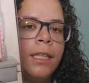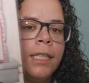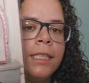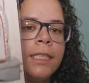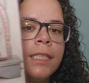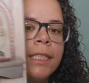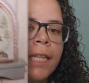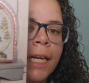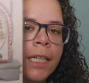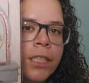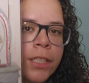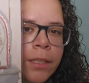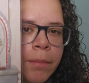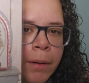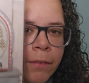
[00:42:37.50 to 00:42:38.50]
This is
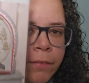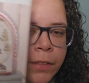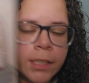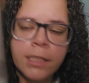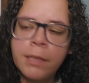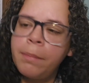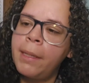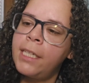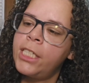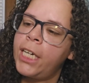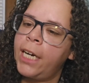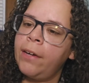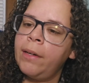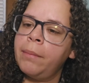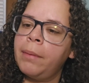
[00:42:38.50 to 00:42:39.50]
actually my first, it's by
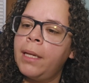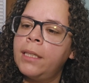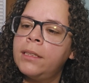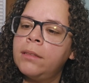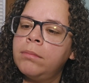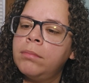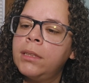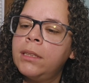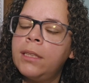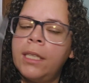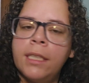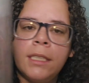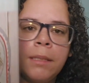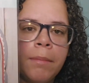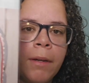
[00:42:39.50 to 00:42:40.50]
Cherry Blossoms,
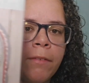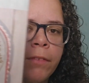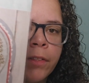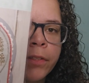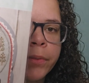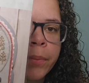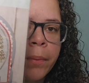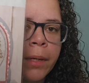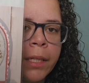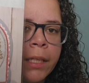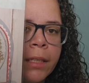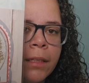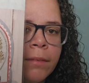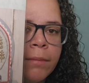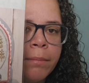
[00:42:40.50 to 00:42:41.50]
and this is my first
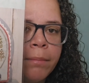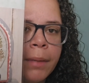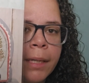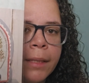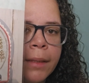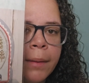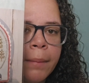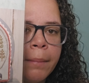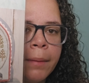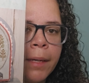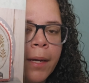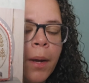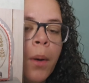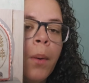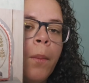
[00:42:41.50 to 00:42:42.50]
one by them.
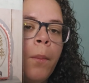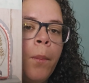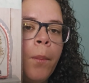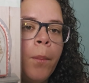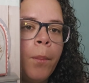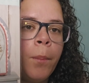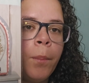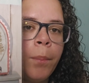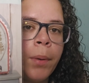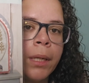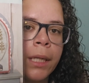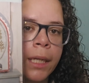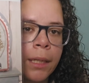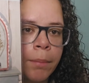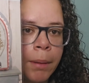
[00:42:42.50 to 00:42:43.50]
But
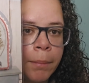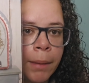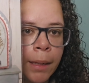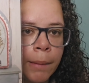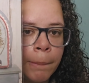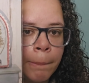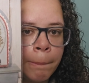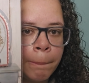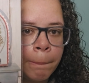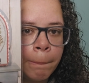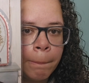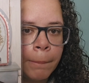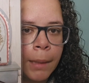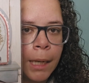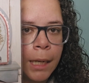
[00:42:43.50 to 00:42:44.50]
like my mom,
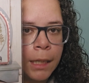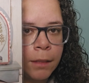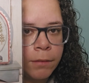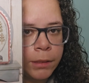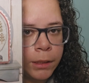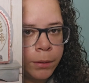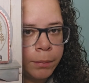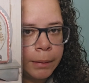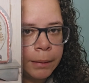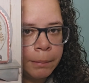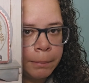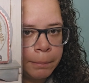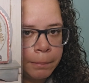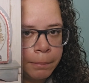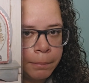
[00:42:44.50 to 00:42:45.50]
I love snowmen.
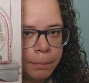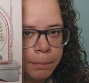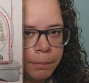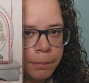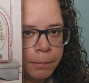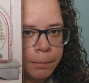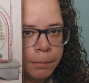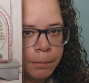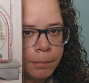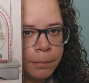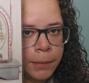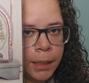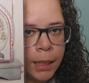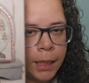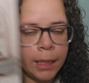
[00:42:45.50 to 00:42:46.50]

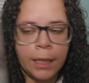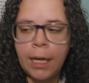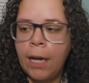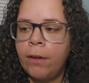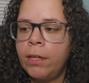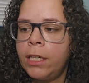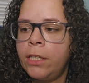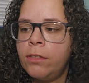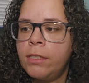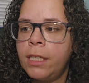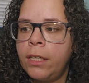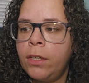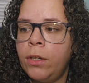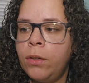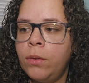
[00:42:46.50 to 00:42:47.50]
And how can you say
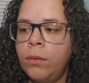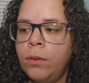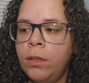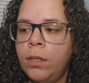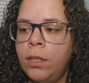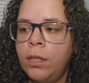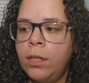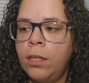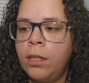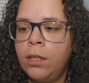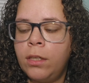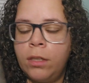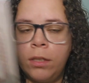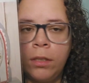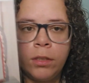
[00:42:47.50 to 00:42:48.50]
no
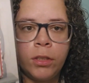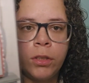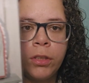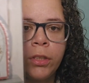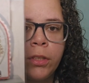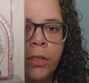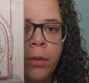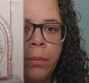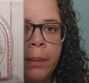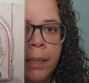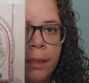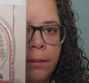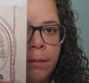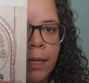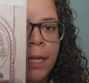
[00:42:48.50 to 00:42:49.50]
to snowmen?